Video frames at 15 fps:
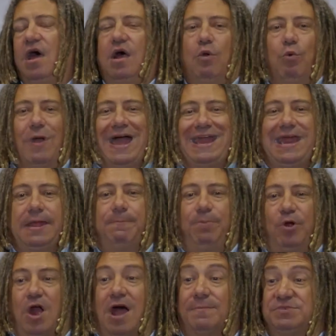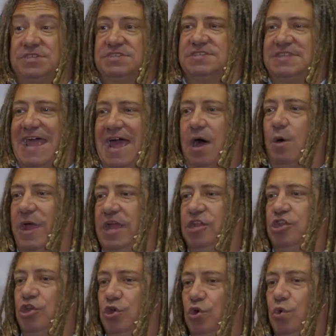writing prompts is now a
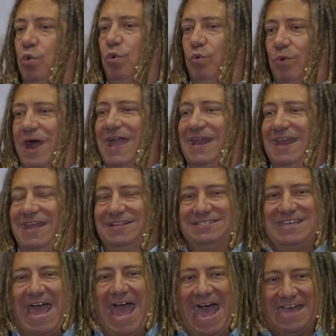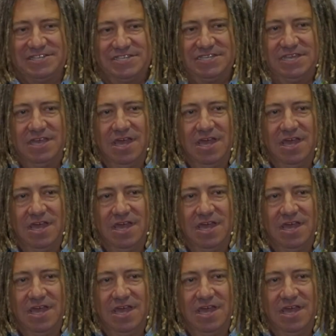new writing task.